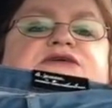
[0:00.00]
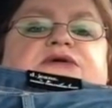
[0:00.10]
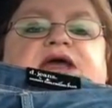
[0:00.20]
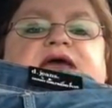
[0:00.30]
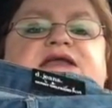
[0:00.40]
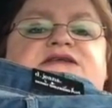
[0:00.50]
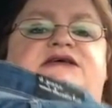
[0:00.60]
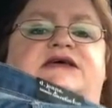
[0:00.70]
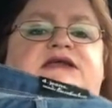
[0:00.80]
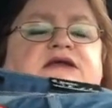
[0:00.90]
They're an
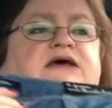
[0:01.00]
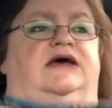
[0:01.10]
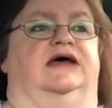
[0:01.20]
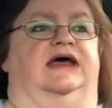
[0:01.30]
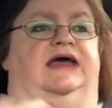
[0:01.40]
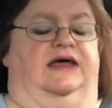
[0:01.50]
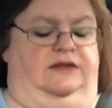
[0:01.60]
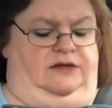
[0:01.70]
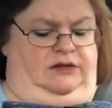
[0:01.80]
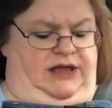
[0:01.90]
18.
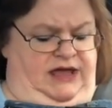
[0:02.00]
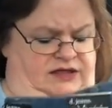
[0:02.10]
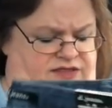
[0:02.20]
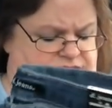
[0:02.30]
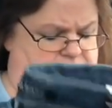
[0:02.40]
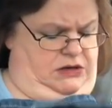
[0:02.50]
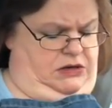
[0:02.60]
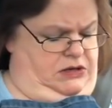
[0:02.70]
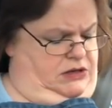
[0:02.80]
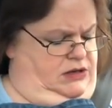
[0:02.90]
And the length,
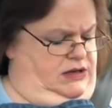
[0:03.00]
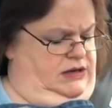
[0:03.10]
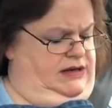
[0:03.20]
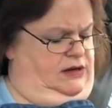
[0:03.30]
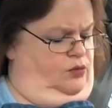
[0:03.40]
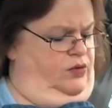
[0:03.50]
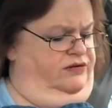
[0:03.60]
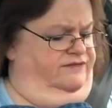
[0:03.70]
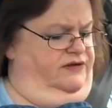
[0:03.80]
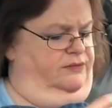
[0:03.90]
now
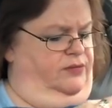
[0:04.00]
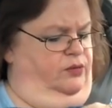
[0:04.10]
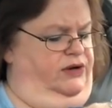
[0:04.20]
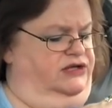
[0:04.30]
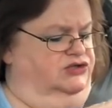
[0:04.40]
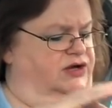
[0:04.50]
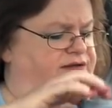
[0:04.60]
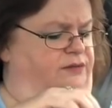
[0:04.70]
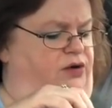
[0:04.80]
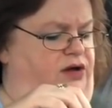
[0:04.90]
one of them, when I
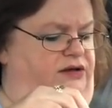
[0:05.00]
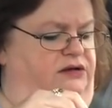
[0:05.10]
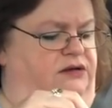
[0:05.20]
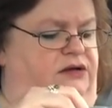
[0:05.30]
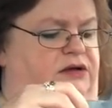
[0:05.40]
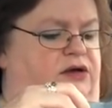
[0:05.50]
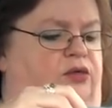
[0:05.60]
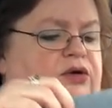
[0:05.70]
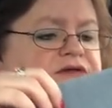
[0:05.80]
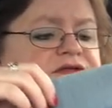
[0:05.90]
tried them on,
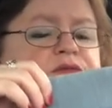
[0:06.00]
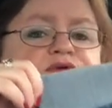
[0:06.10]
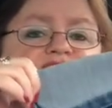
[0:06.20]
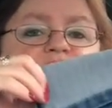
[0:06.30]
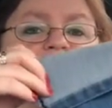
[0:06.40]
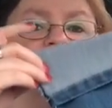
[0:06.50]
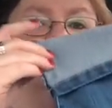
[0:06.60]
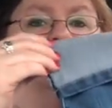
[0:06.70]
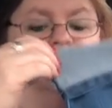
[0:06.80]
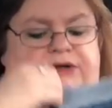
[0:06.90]
one of them was already
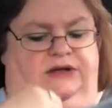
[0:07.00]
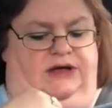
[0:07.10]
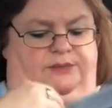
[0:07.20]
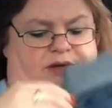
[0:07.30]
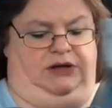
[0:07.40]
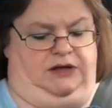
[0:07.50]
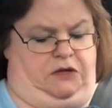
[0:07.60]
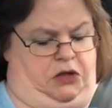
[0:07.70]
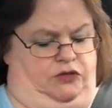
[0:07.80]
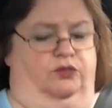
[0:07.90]
folded up
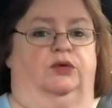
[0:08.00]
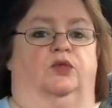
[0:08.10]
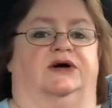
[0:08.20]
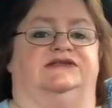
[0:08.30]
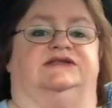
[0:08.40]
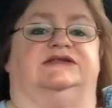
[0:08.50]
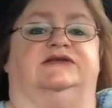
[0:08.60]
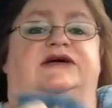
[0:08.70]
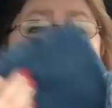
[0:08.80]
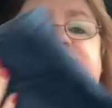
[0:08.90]
and the other one wasn't.
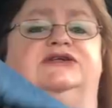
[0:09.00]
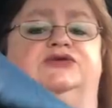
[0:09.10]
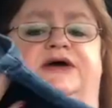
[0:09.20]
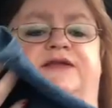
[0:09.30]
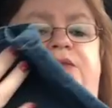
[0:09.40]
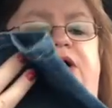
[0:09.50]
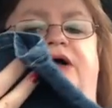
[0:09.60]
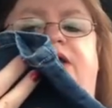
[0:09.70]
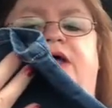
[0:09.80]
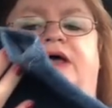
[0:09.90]
So that's how I tried them
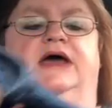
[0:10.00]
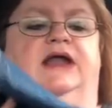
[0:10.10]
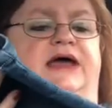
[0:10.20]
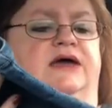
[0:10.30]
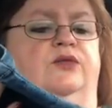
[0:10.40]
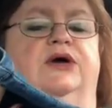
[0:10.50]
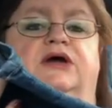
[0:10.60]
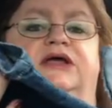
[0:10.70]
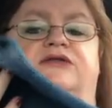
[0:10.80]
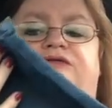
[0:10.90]
on. And I can
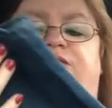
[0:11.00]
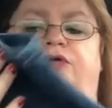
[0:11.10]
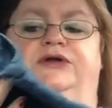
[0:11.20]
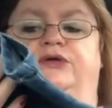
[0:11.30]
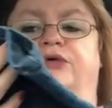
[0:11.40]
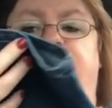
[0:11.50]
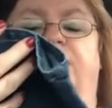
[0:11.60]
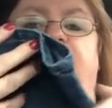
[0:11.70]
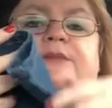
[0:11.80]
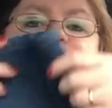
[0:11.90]
wear it either folded or
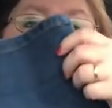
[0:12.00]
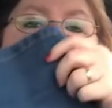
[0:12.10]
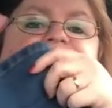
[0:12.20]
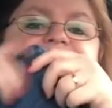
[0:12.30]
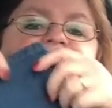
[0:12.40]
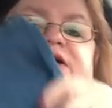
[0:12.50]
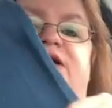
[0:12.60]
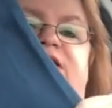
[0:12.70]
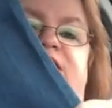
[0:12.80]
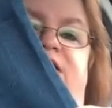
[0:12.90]
not because
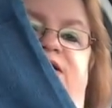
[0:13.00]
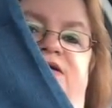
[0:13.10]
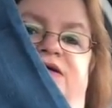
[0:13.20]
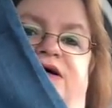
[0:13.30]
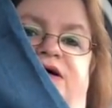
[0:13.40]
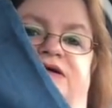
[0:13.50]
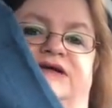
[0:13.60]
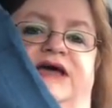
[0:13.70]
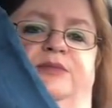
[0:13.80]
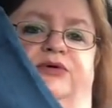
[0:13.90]
it
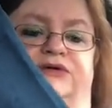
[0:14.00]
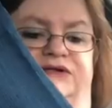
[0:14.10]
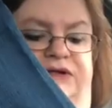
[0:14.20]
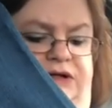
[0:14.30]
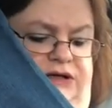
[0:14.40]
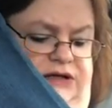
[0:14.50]
tapers.